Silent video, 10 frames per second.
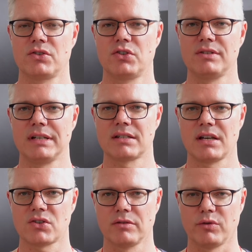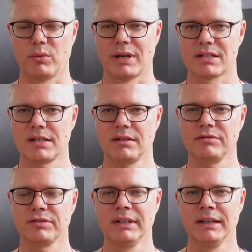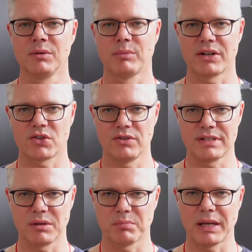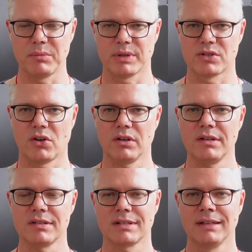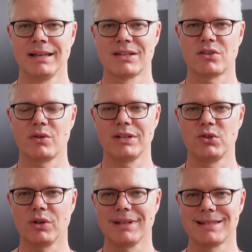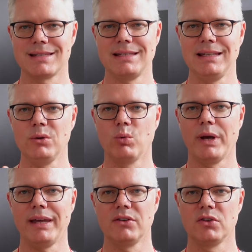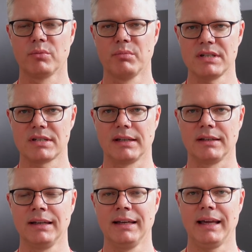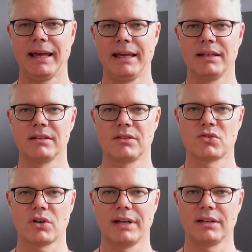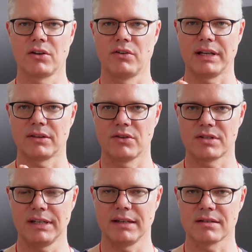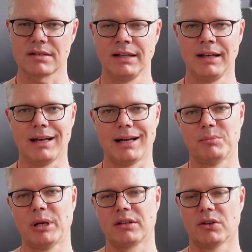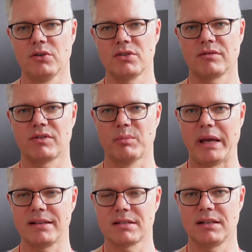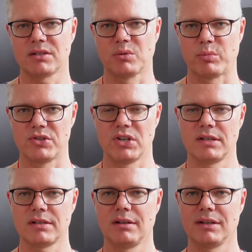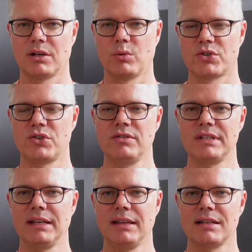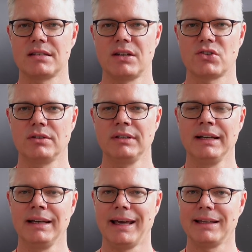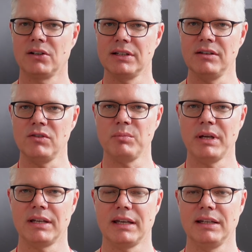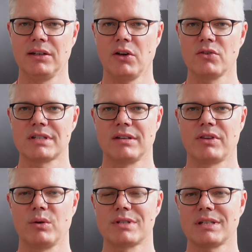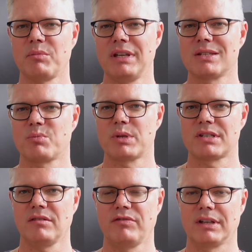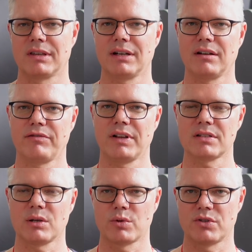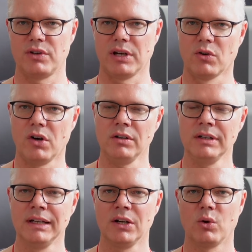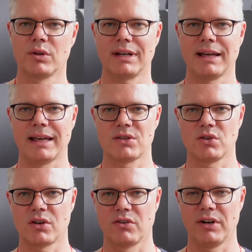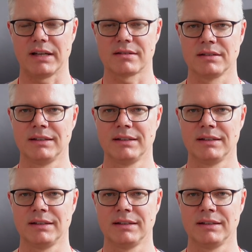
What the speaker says: shooting session for myself by shooting paper targets so that you can see where you're missing and try and correct those things. I'll make notes of the bandset and projectile that I was shooting in that session, and I'll even make any notes if there was something specific that I felt I was doing wrong or that I had to correct.